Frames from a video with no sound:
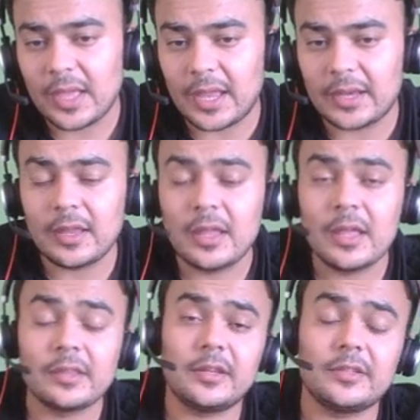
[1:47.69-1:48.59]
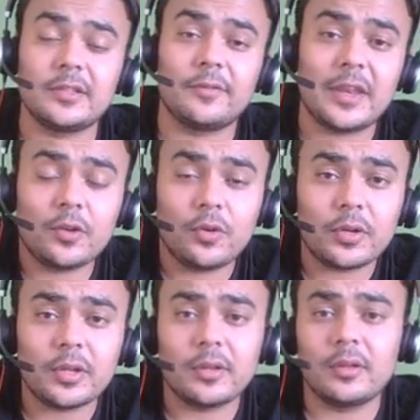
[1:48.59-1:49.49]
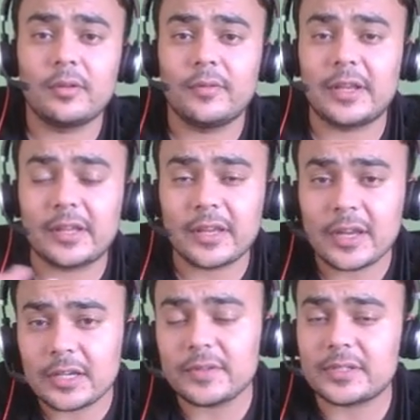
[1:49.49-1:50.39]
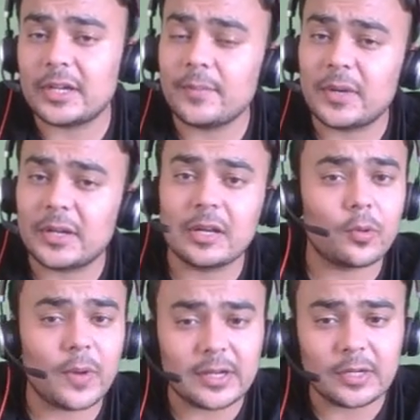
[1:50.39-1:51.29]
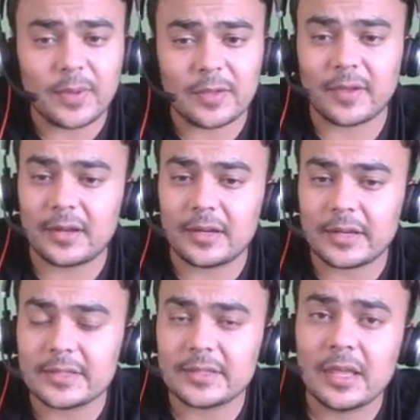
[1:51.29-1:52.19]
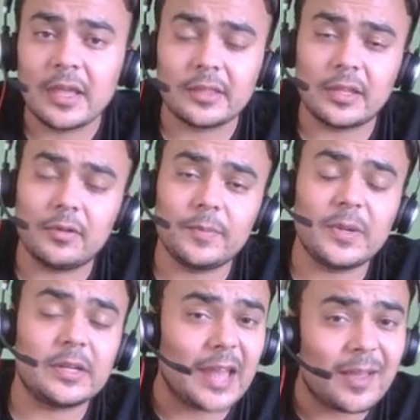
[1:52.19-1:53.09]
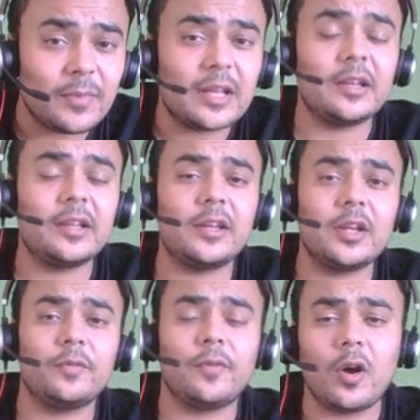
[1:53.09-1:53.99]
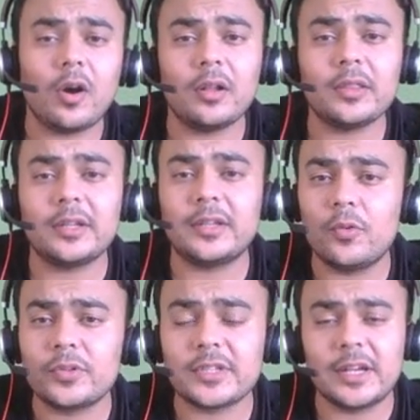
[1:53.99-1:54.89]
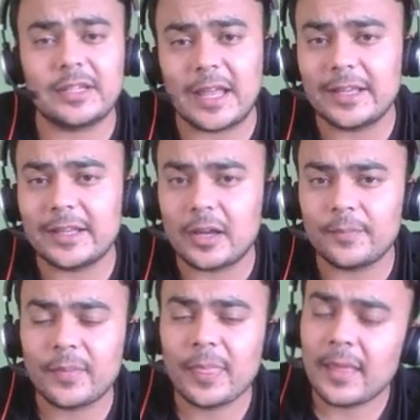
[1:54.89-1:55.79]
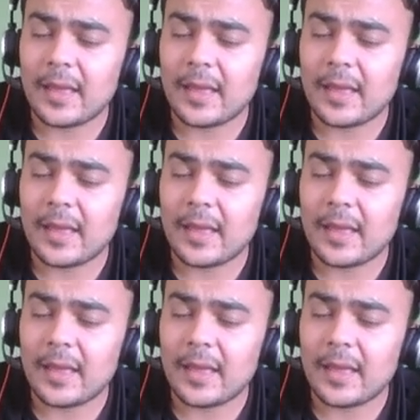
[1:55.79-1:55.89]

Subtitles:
And there is a very good, very creative study material provided by faculties. There will be timely clearing of all the doubts in Telegram.